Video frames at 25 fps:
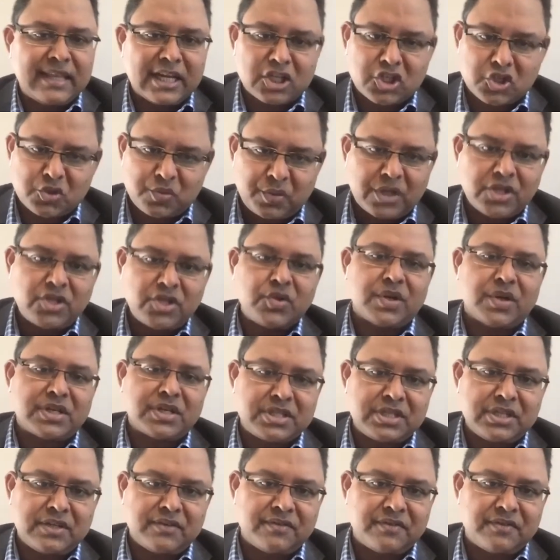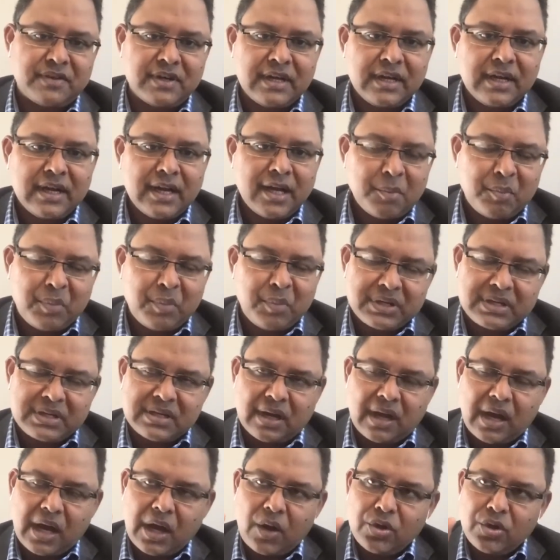That's why you achieve
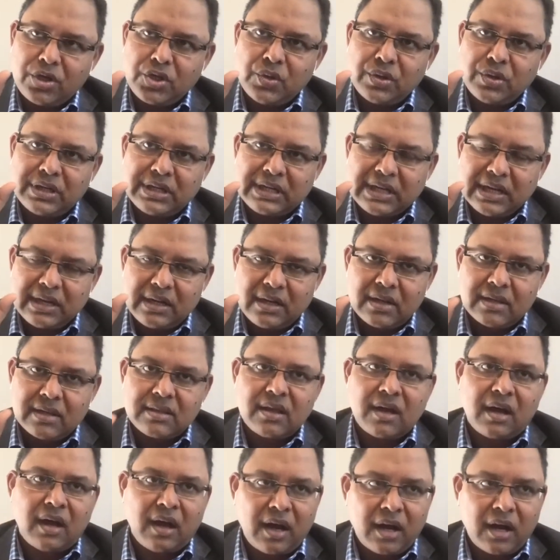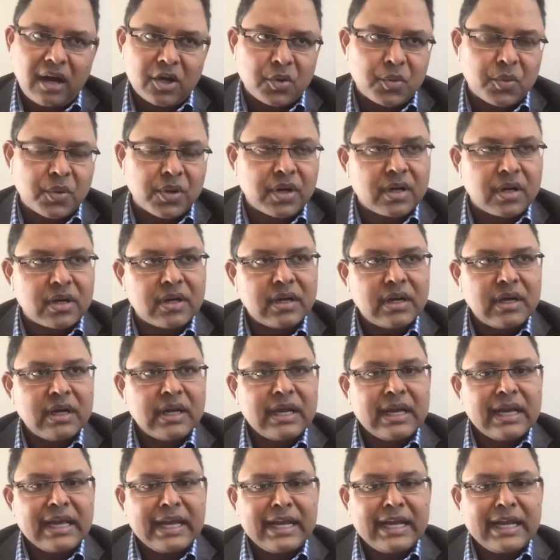but how do you tailor the hard work